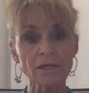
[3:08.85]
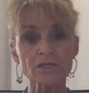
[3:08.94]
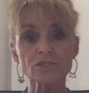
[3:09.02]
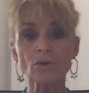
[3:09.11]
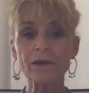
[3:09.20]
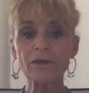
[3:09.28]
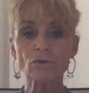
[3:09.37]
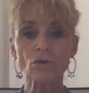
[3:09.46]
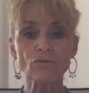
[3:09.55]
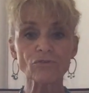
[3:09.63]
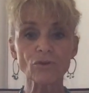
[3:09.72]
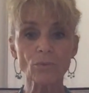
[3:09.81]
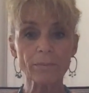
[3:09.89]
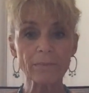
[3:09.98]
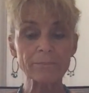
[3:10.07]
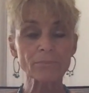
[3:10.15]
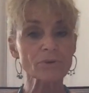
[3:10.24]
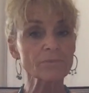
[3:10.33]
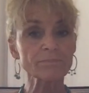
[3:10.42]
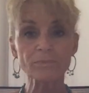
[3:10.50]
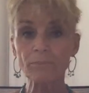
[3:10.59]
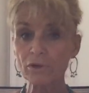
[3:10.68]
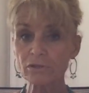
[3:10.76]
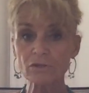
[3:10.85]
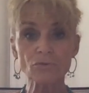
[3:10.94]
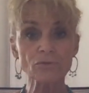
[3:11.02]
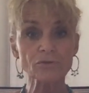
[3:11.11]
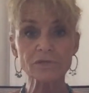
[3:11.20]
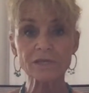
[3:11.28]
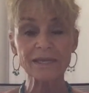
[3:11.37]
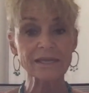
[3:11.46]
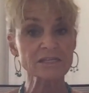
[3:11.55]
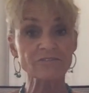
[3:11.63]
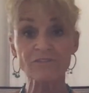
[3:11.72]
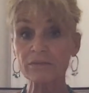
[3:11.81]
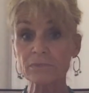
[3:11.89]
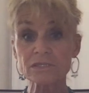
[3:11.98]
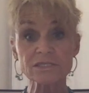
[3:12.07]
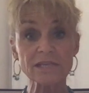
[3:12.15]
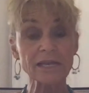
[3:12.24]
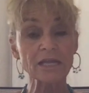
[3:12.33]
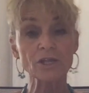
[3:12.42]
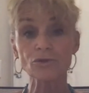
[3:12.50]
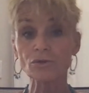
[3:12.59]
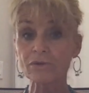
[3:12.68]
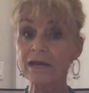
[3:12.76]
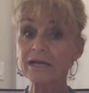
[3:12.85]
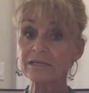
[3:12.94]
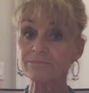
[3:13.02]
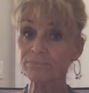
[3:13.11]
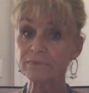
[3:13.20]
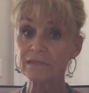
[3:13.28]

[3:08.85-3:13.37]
So I don't know if you remember Martin Luther King's famous saying, do not